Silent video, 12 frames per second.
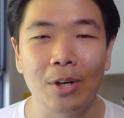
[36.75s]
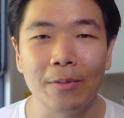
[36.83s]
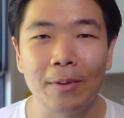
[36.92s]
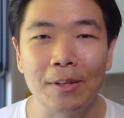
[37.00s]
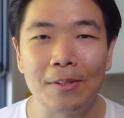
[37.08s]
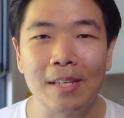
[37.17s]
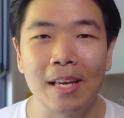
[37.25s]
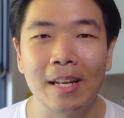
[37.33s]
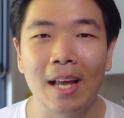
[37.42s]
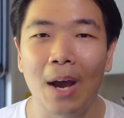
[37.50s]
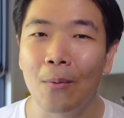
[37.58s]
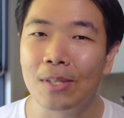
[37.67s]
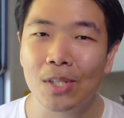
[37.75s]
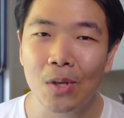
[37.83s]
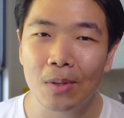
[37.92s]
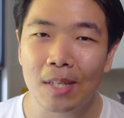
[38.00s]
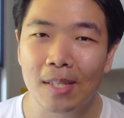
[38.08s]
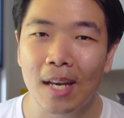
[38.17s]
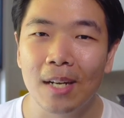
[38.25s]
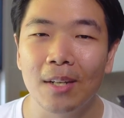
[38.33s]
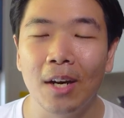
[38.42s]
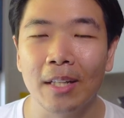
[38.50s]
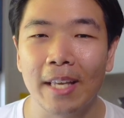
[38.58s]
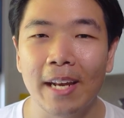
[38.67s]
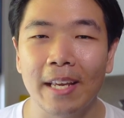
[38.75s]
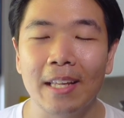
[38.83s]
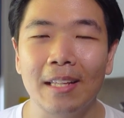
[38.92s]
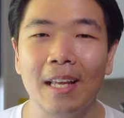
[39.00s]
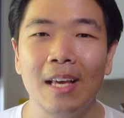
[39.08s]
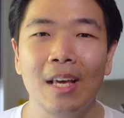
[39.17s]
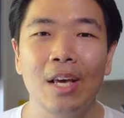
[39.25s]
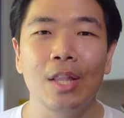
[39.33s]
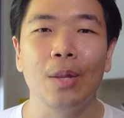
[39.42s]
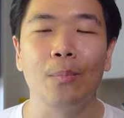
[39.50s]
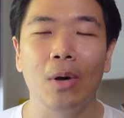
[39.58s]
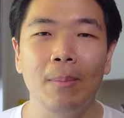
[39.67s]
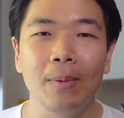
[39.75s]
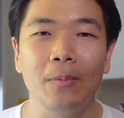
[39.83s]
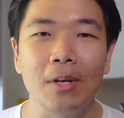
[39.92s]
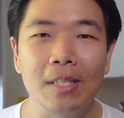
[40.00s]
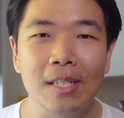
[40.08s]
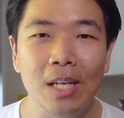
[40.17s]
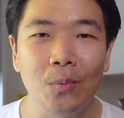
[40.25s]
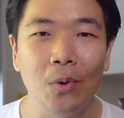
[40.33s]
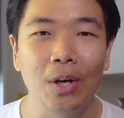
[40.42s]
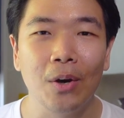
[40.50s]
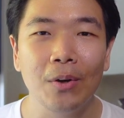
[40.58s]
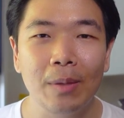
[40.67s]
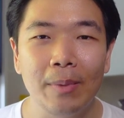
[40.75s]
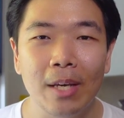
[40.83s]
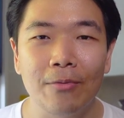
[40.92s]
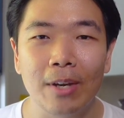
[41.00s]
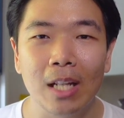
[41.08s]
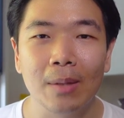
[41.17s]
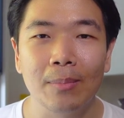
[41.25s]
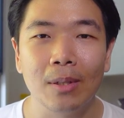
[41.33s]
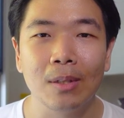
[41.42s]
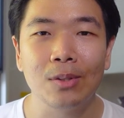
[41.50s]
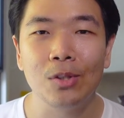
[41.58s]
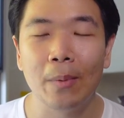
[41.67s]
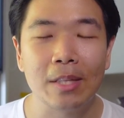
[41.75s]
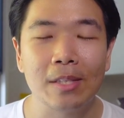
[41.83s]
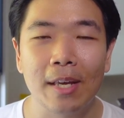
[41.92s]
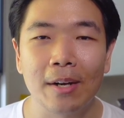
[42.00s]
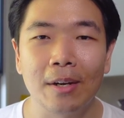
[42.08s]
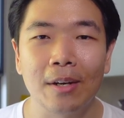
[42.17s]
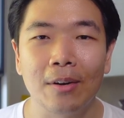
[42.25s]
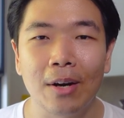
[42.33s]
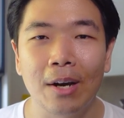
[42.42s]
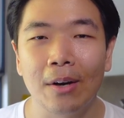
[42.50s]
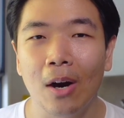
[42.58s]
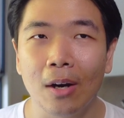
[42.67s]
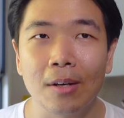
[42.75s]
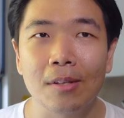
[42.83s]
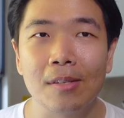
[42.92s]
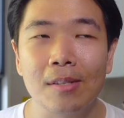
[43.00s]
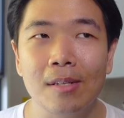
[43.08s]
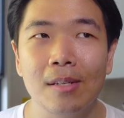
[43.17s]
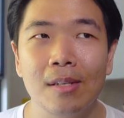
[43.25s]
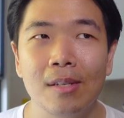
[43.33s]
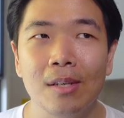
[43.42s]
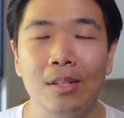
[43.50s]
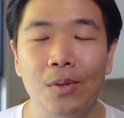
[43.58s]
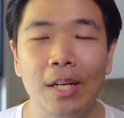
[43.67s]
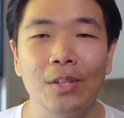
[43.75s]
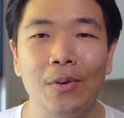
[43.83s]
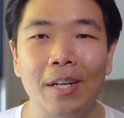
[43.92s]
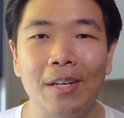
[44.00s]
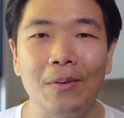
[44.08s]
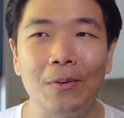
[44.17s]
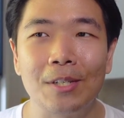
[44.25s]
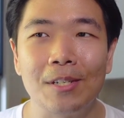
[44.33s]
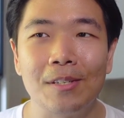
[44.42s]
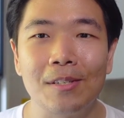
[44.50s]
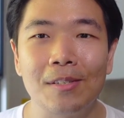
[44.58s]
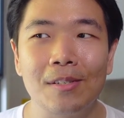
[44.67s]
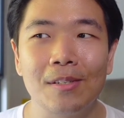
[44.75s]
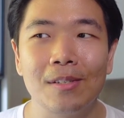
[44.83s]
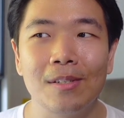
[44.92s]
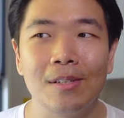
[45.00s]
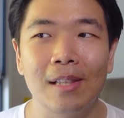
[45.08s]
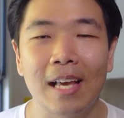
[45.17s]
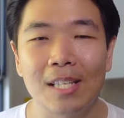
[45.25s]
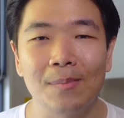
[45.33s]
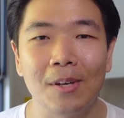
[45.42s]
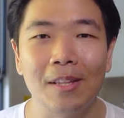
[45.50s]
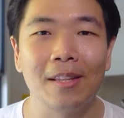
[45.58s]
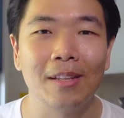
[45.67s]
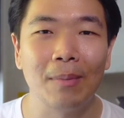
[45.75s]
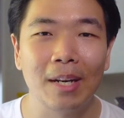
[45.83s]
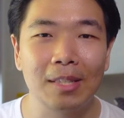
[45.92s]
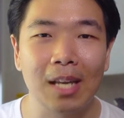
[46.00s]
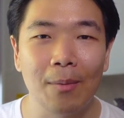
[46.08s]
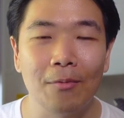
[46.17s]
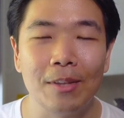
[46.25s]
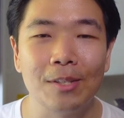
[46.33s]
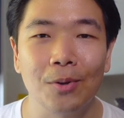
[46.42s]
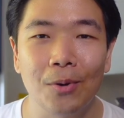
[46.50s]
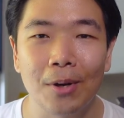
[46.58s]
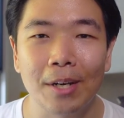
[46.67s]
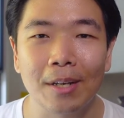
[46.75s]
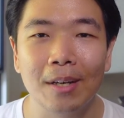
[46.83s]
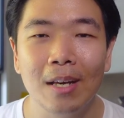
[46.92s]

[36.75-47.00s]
reviews, and I was so decided on getting it. The problem was it would only be available 2 months later, around August 2020, which is last month by the time of this recording.